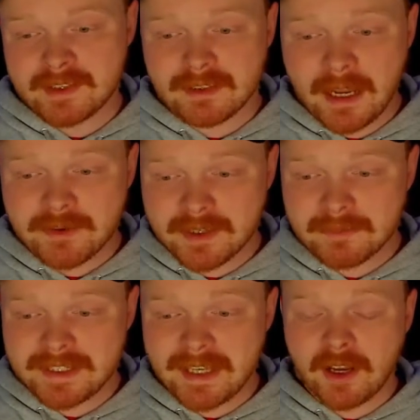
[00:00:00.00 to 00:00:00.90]
allows them
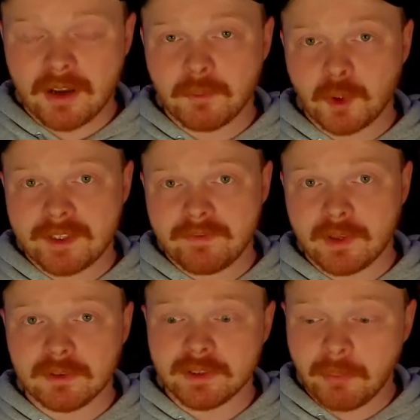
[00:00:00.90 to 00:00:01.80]
to take on more
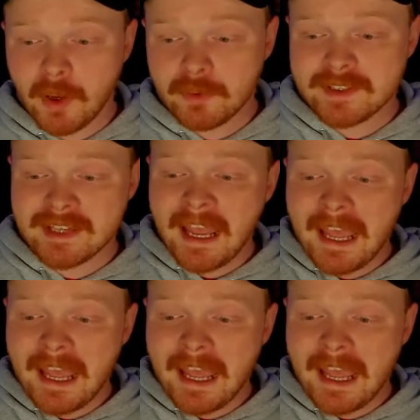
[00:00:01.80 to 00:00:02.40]
difficult opponents